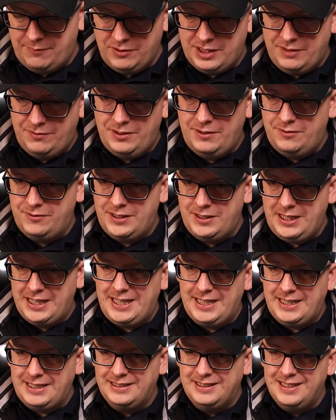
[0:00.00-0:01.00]
to
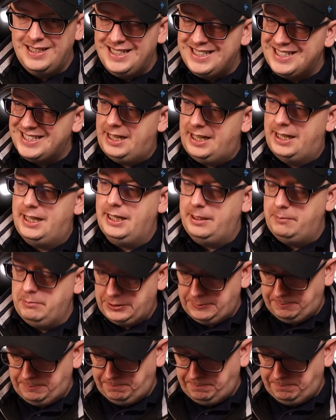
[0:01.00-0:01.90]
15 times.